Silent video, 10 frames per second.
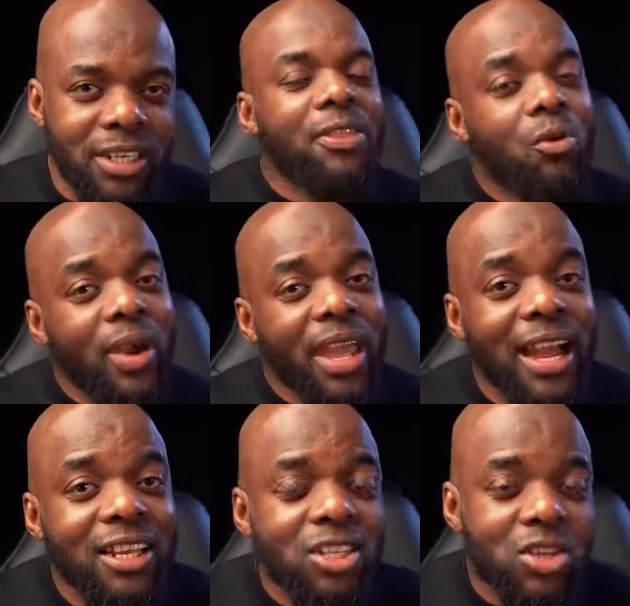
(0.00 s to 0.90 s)
And the way
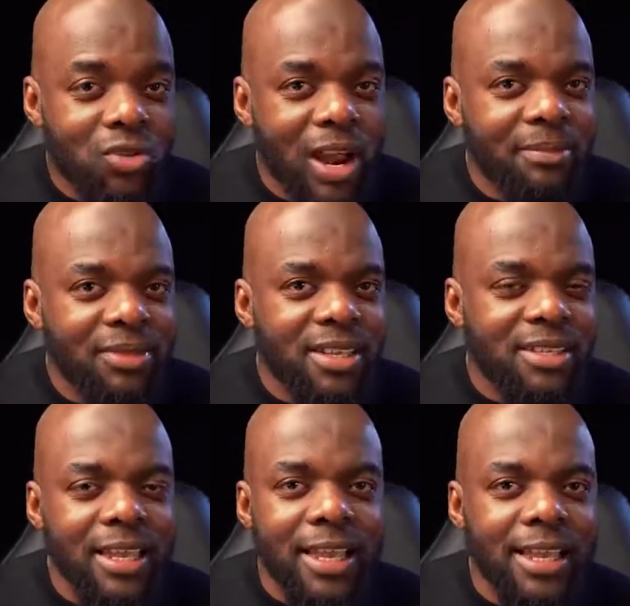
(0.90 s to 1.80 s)
I describe
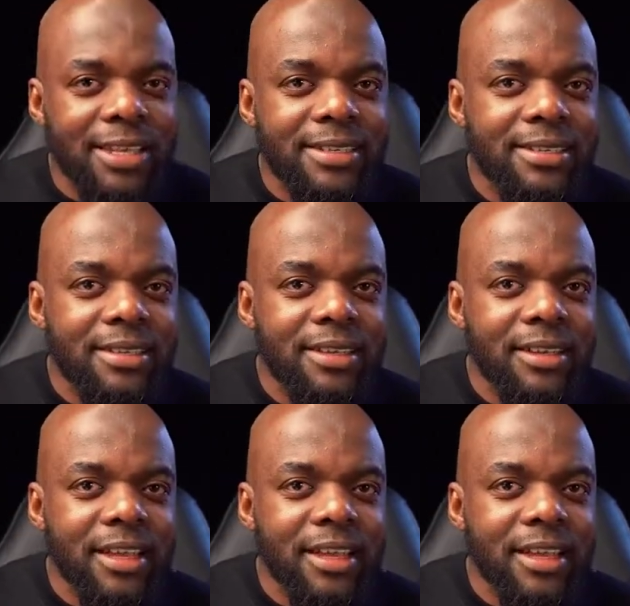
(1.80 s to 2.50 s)
this is